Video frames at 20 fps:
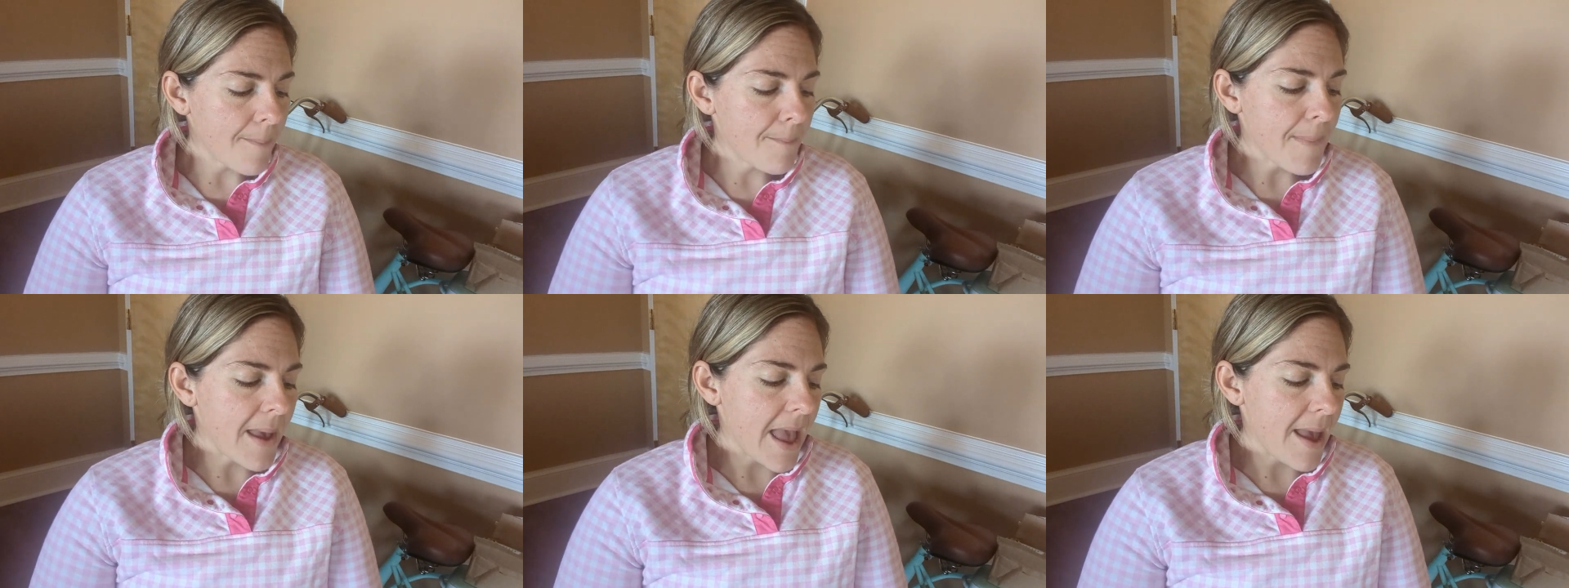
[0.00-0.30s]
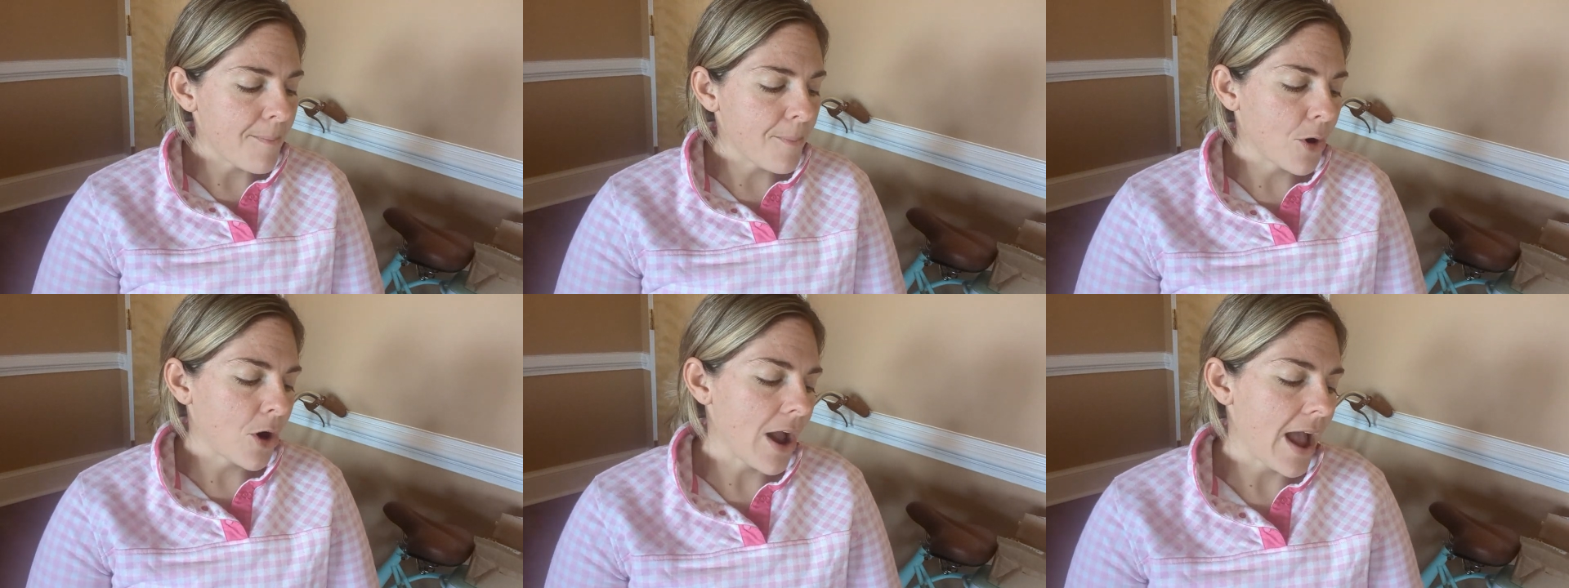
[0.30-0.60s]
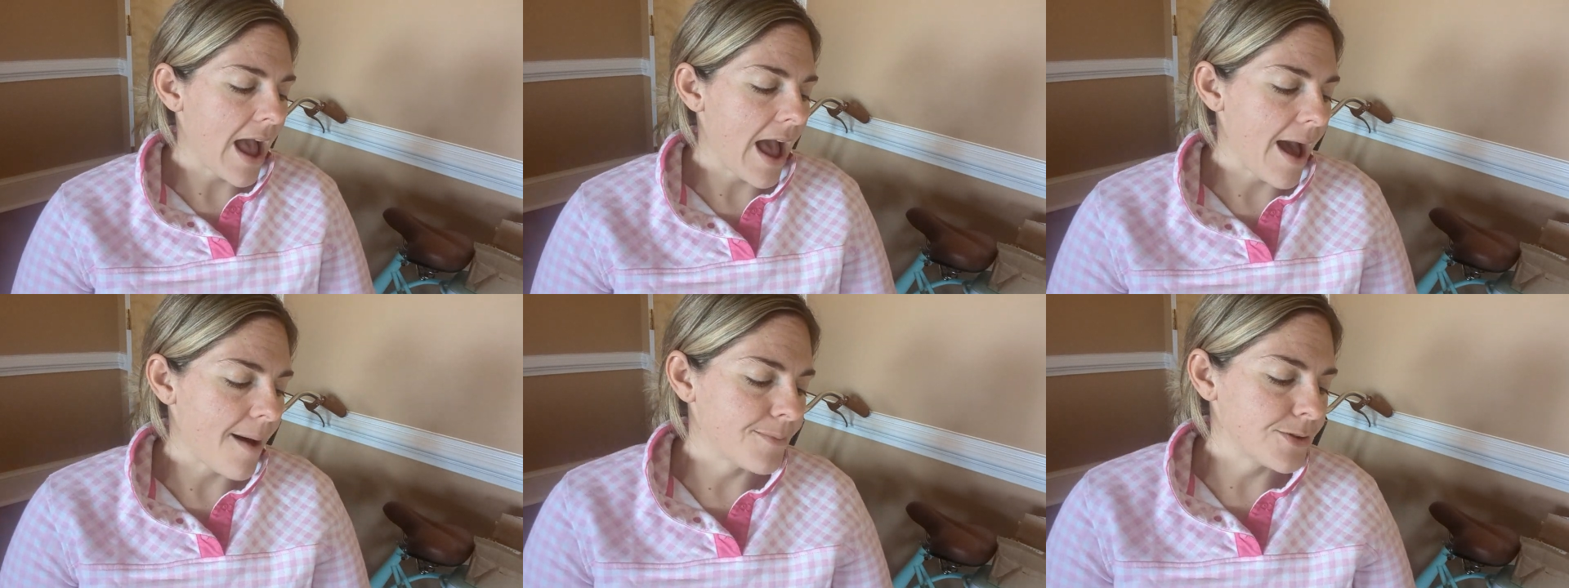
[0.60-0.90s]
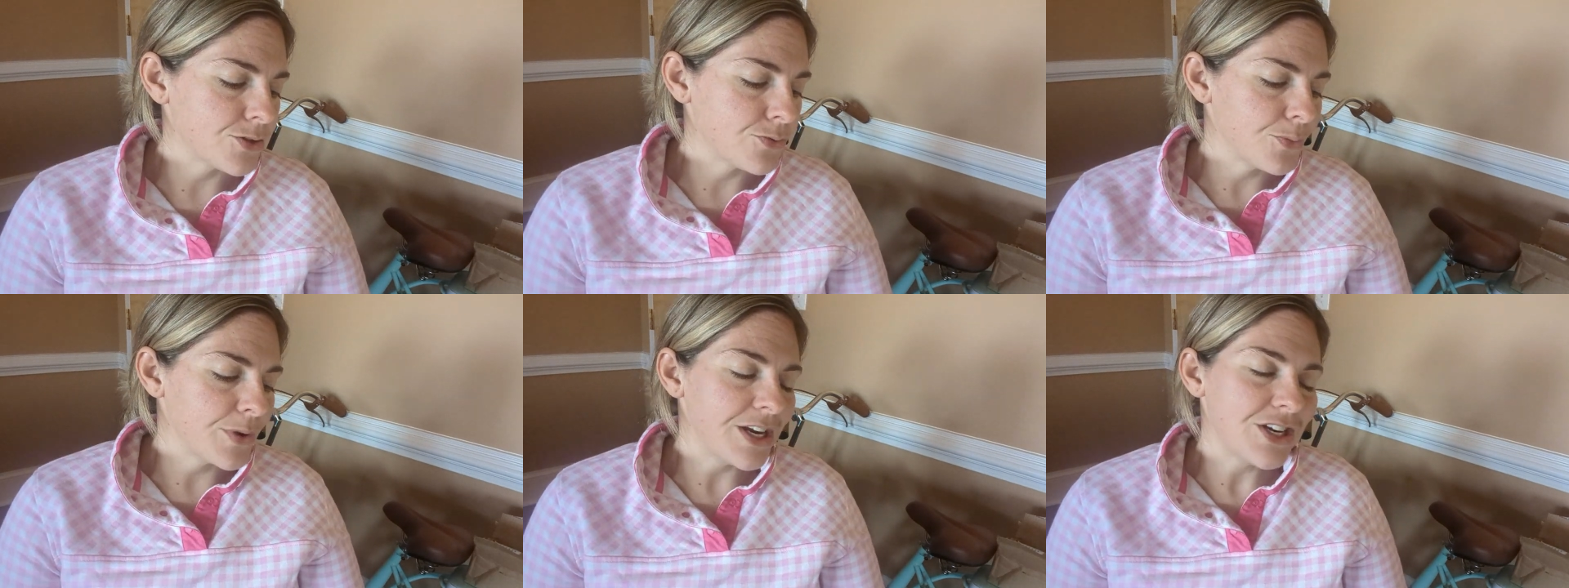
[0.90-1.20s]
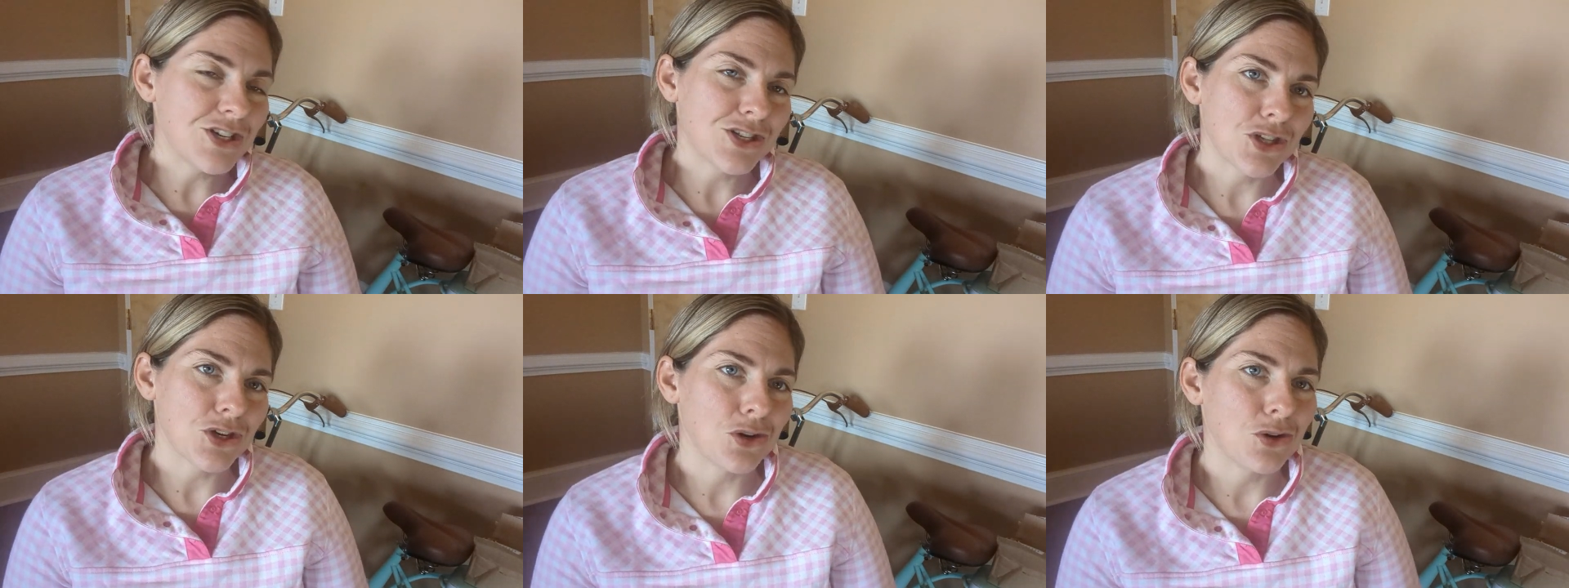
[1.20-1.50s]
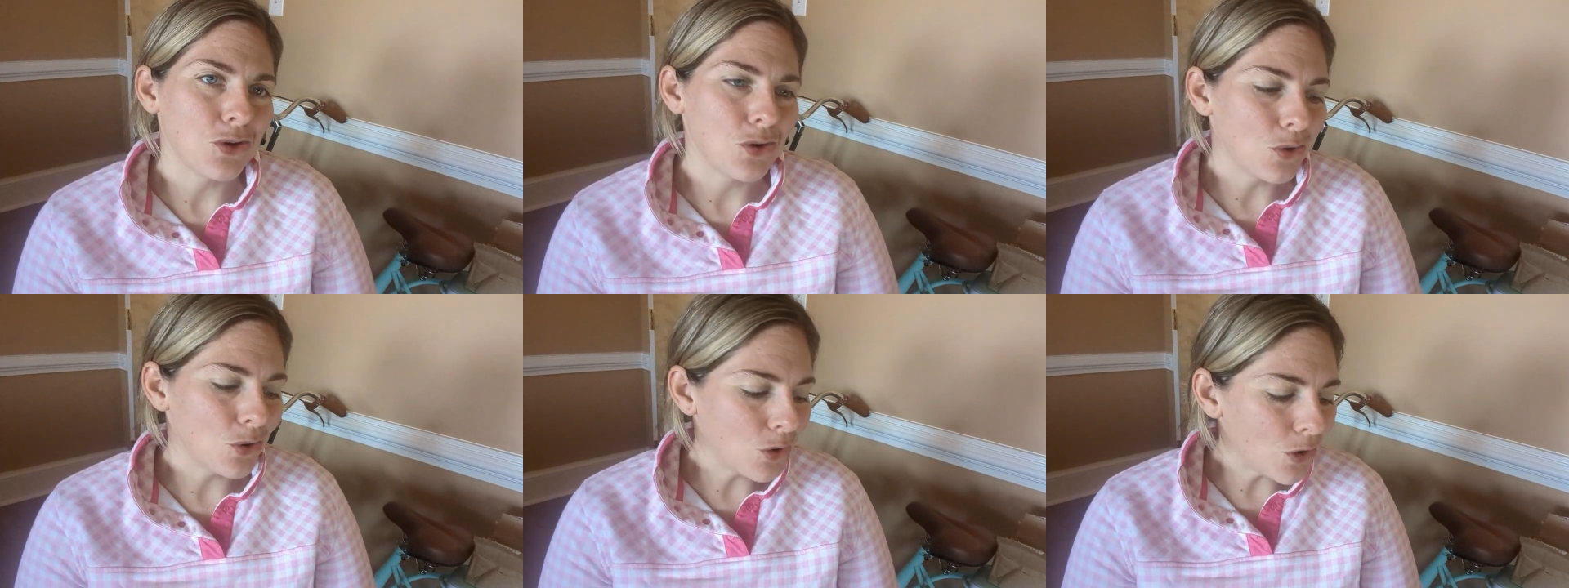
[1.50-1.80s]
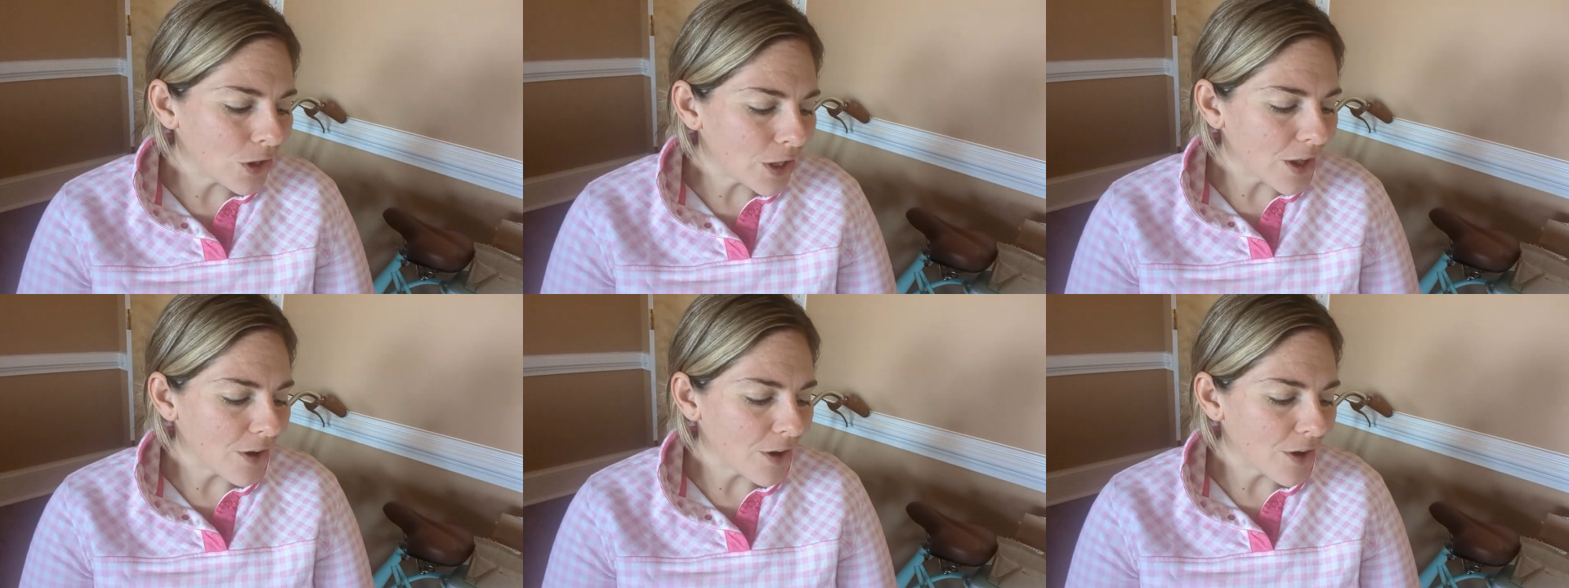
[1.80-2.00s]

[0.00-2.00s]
may perhaps reach the goal